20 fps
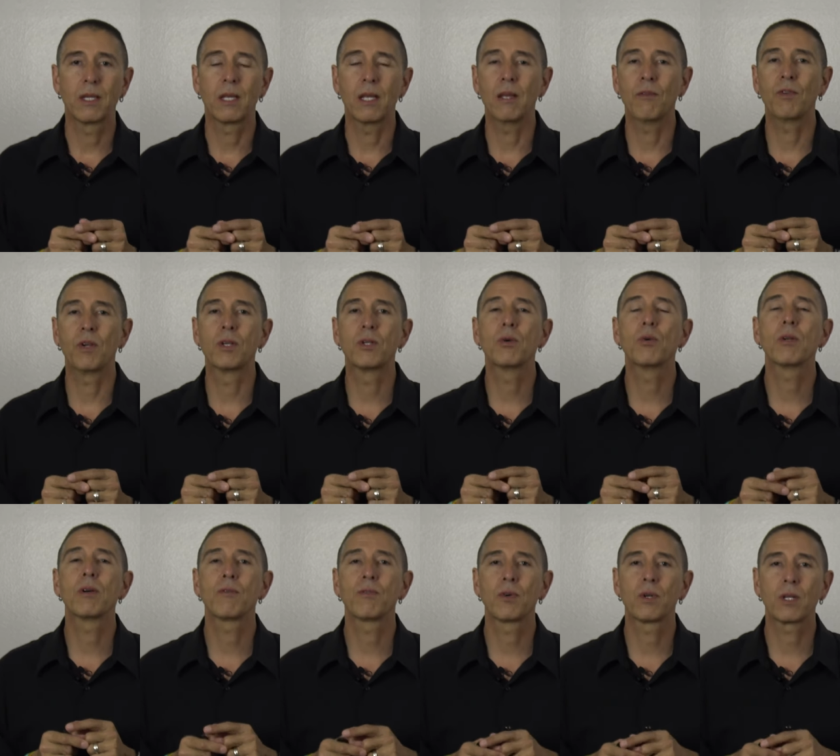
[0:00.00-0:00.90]
If you're doing
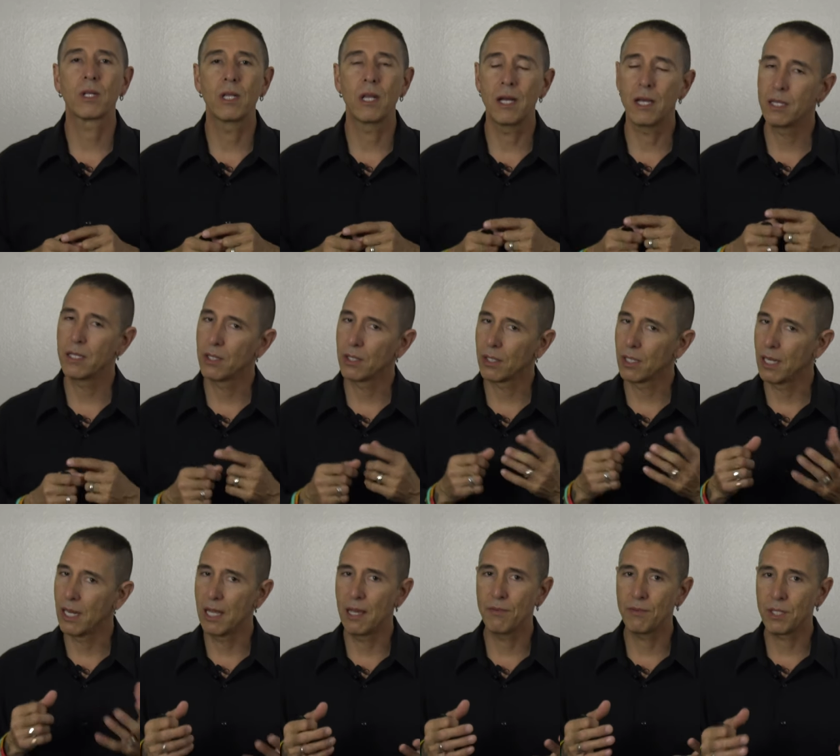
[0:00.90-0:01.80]
it for a client, you're going
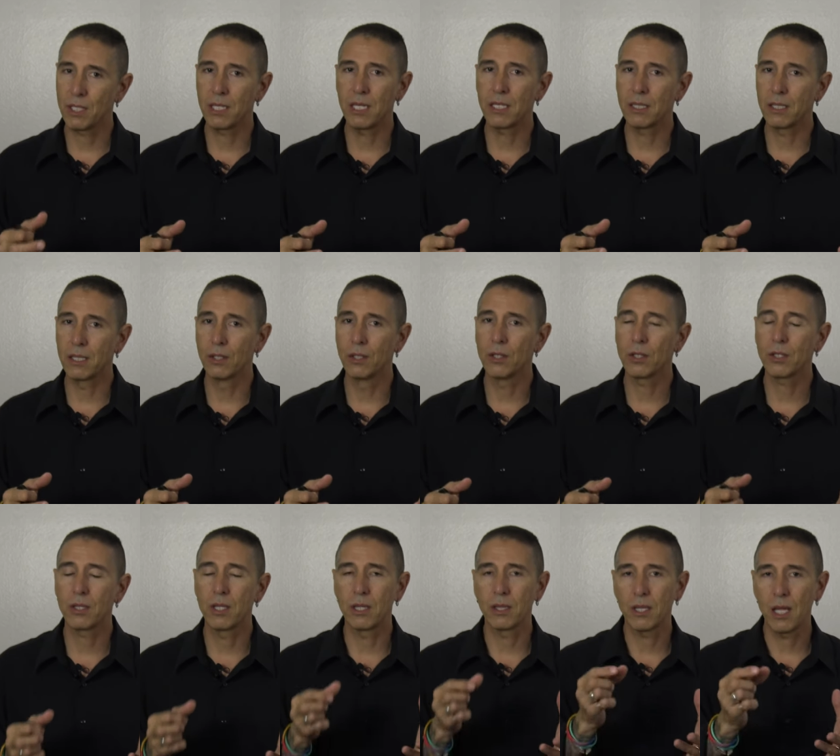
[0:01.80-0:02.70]
to have to get the look
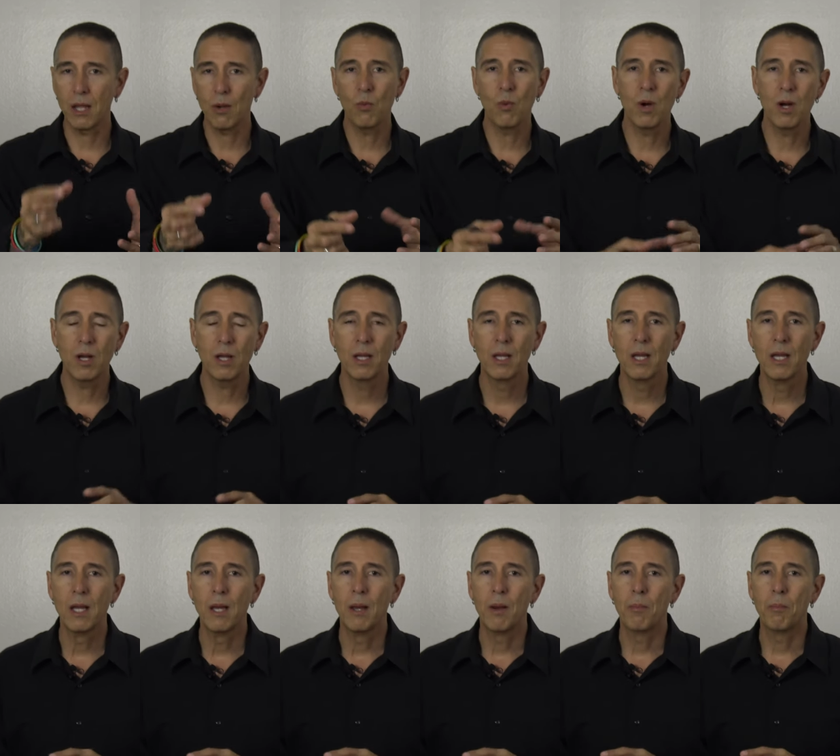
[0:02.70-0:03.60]
that they want.
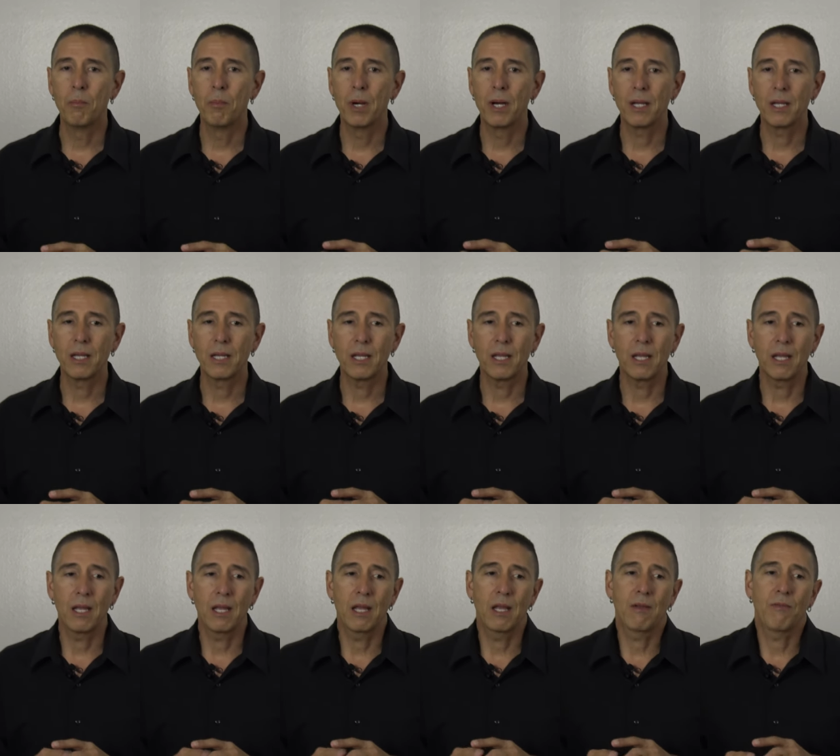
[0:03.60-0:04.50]
But
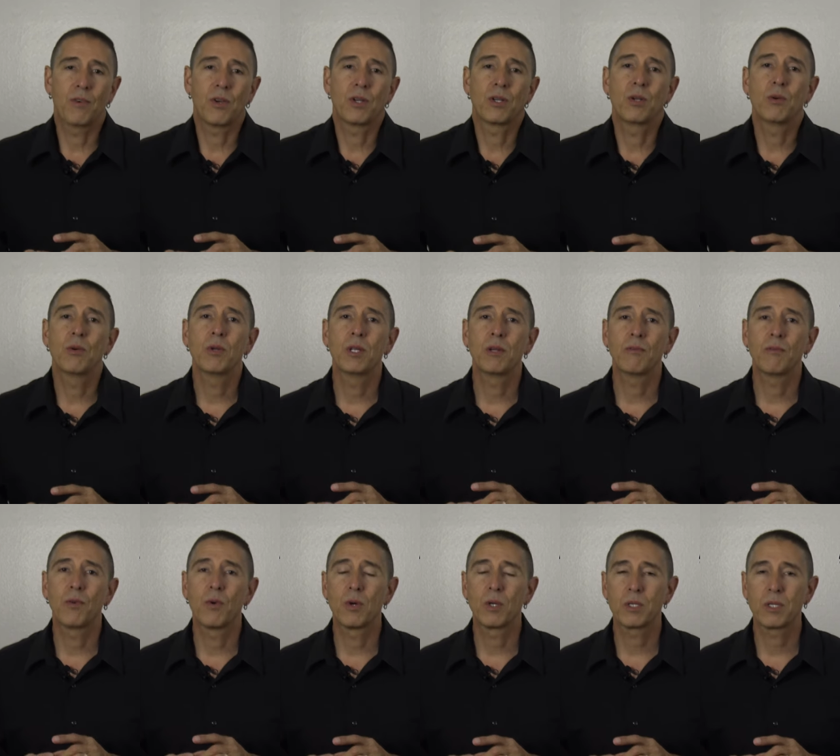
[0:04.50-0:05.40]
if you're doing it
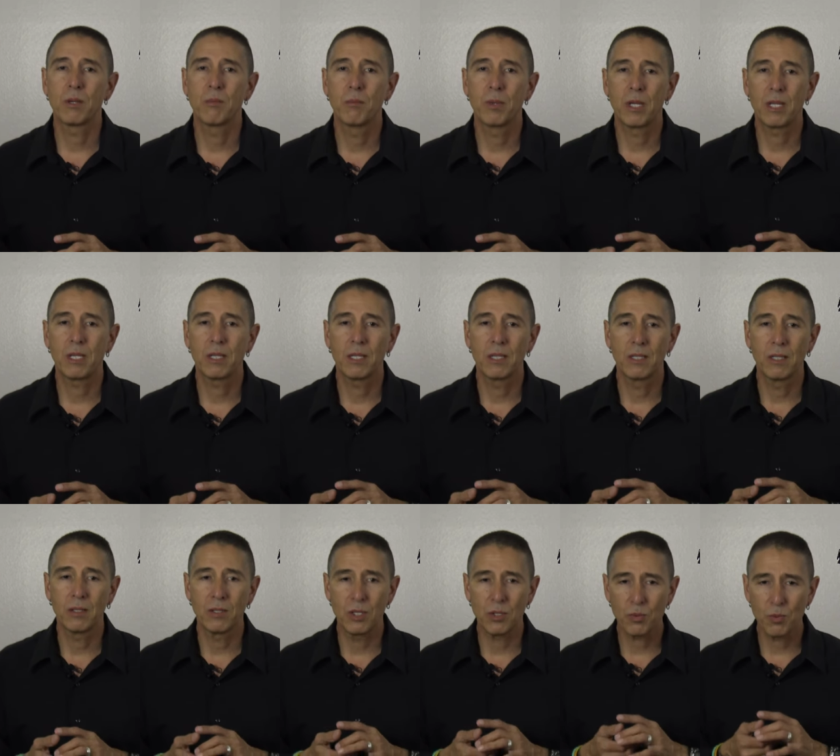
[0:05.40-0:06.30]
for somebody,
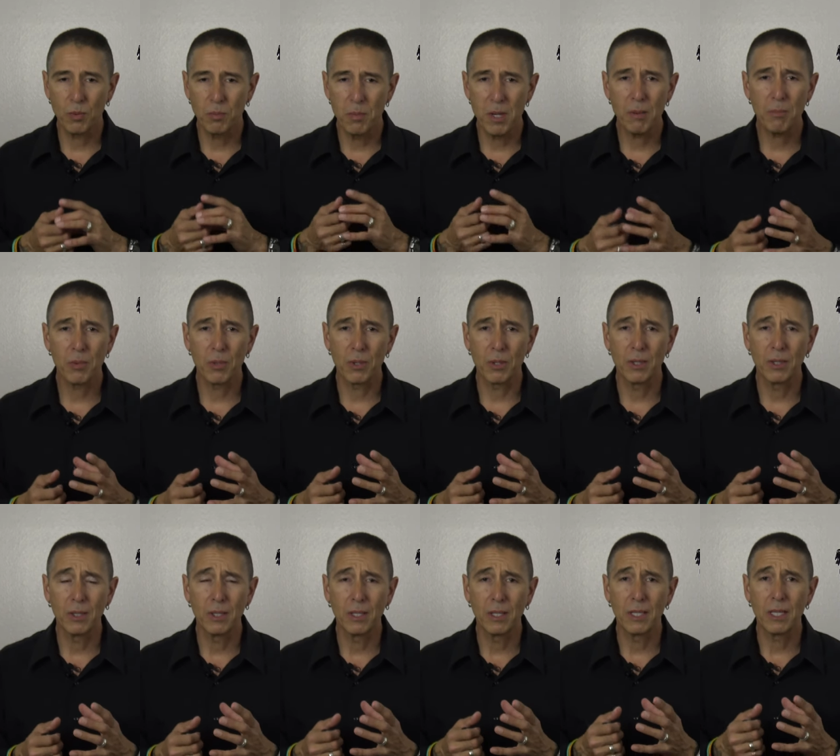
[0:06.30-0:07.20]
just remember,
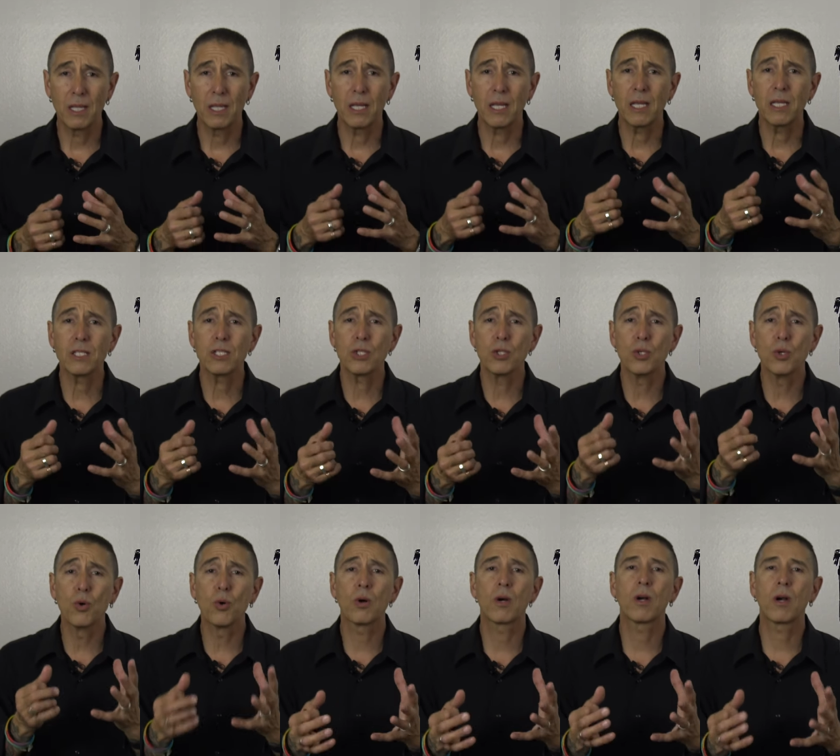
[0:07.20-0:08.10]
it's
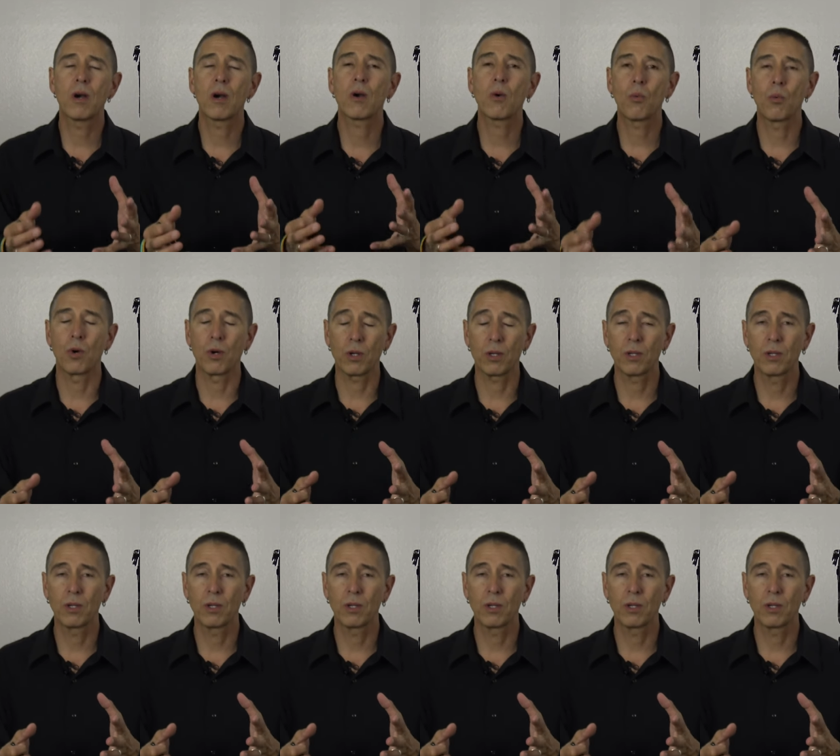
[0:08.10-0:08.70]
your artwork.